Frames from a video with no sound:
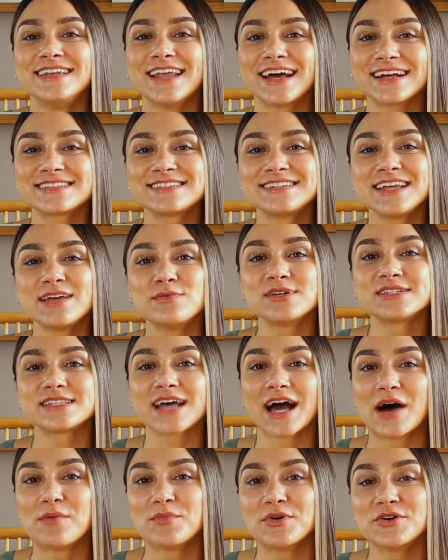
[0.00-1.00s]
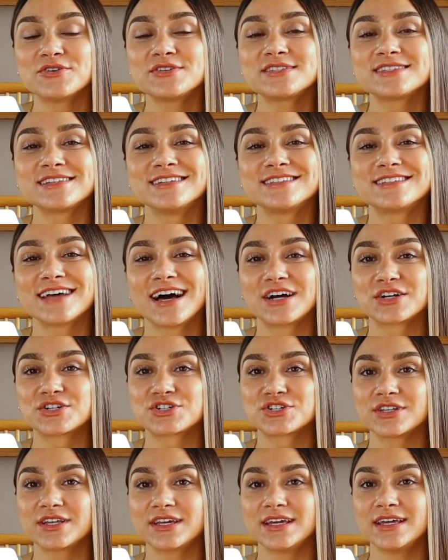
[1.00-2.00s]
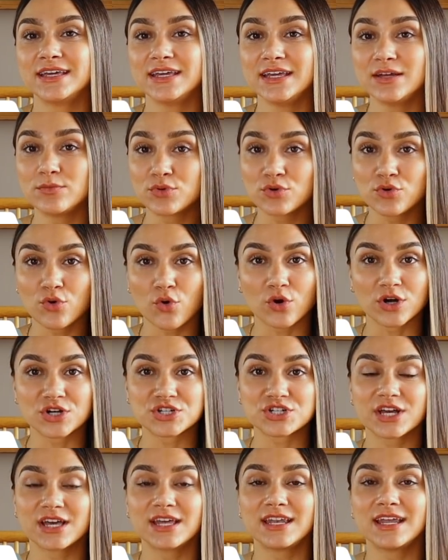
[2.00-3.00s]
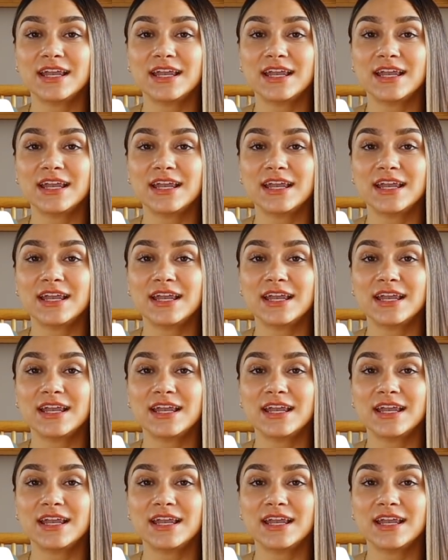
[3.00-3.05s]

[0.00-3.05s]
Next name is Amos, and it's actually Hebrew origin,